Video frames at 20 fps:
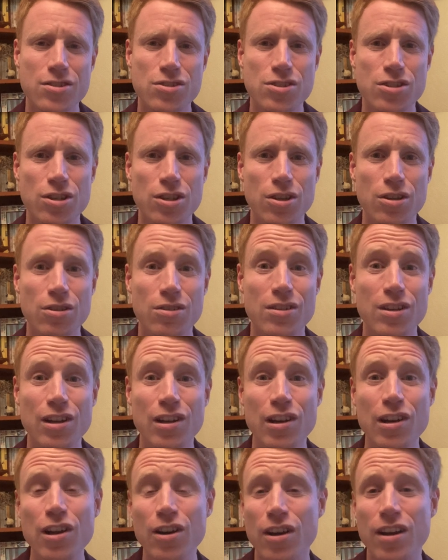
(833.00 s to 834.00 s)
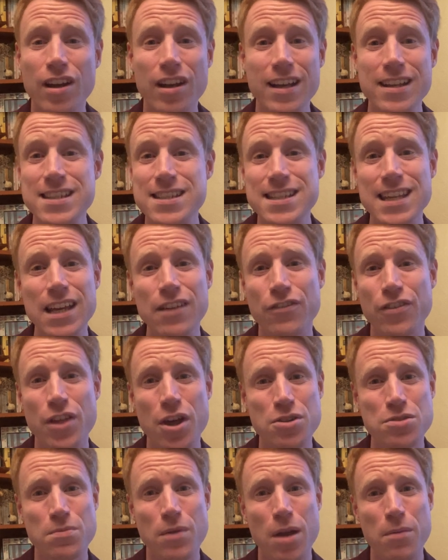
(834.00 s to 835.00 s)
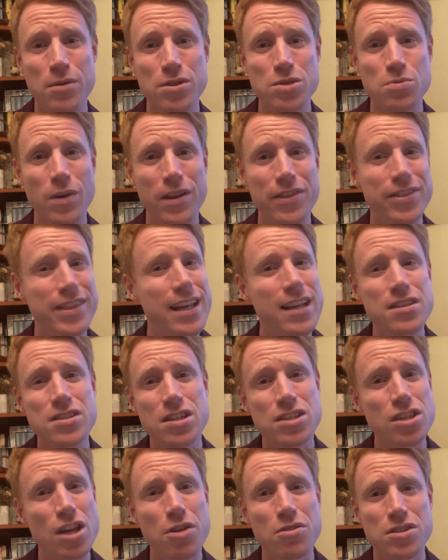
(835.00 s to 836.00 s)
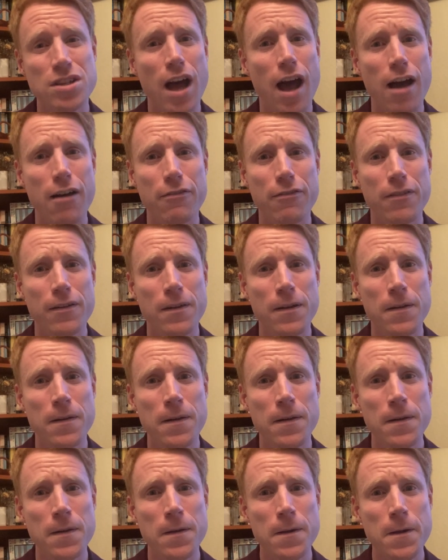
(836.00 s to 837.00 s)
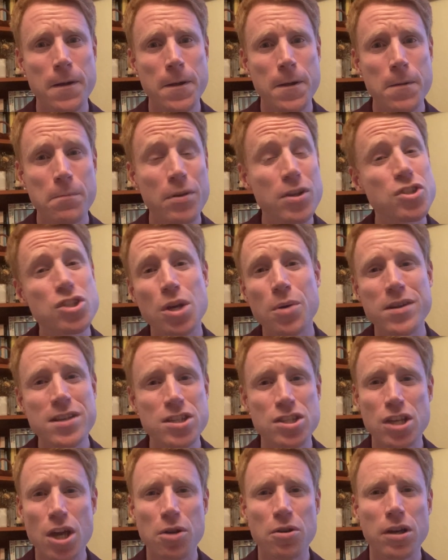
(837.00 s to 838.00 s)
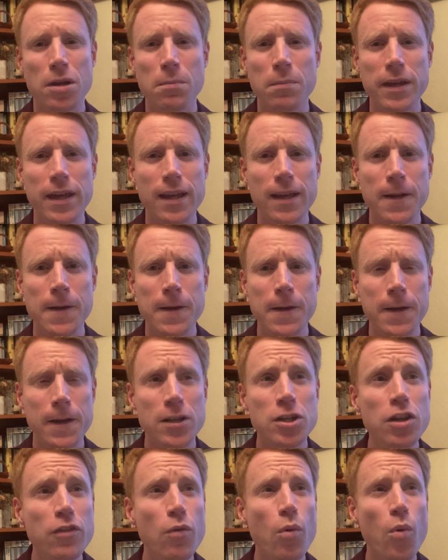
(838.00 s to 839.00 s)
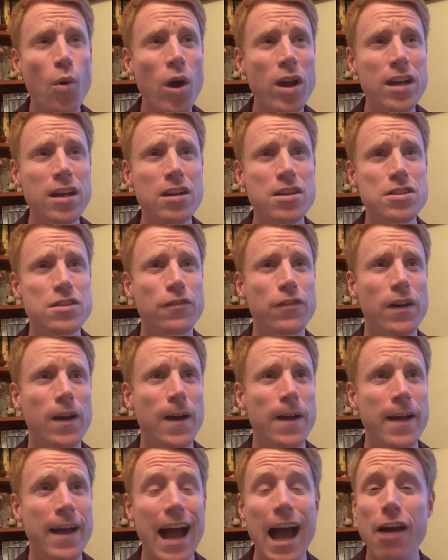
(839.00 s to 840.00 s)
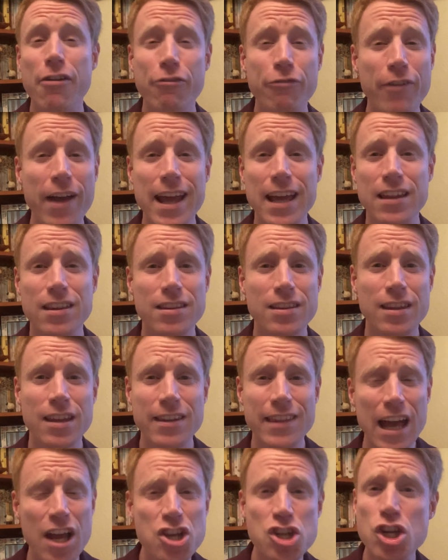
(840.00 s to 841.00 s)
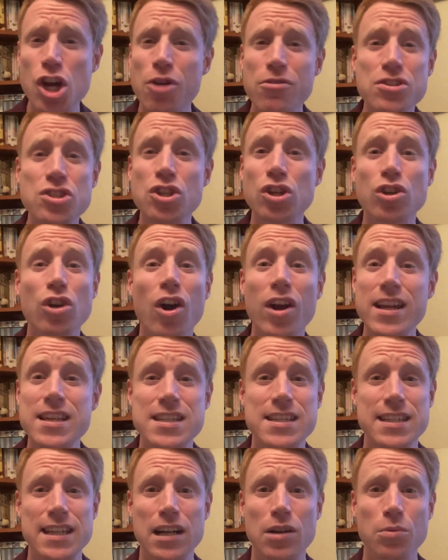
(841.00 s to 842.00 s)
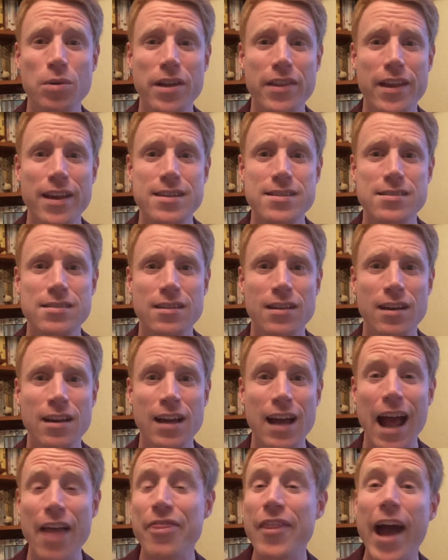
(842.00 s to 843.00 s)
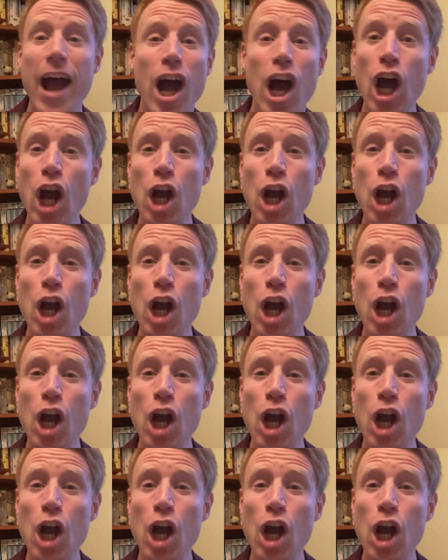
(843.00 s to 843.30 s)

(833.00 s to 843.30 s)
to look and see for those moments when things are so tough. But doing so can be can do wonders for our faith, that assurance that God is still with us, and that